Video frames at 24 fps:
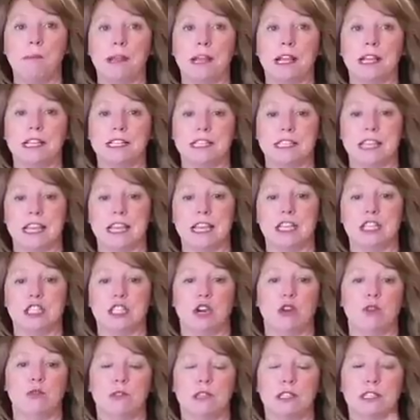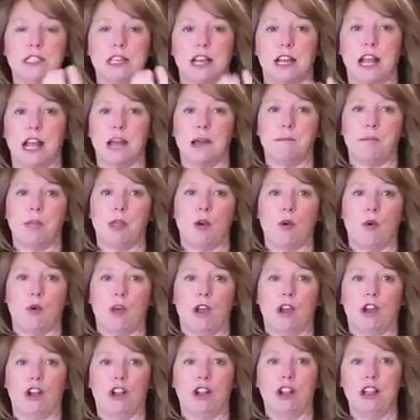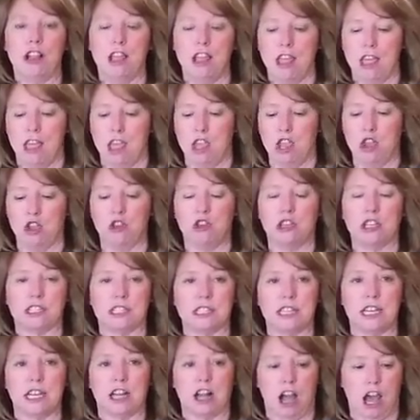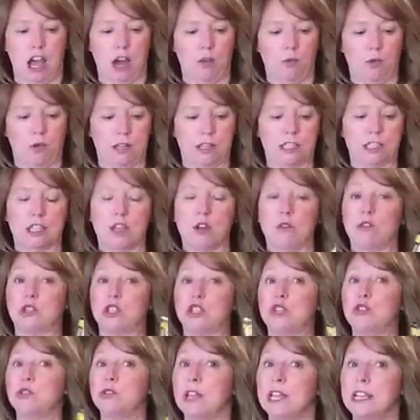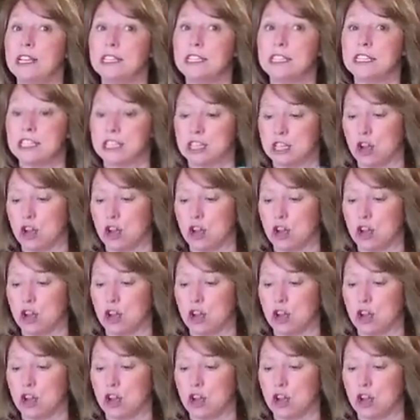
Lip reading: because they don't suck up the oil. You just need cotton ones. So shoelaces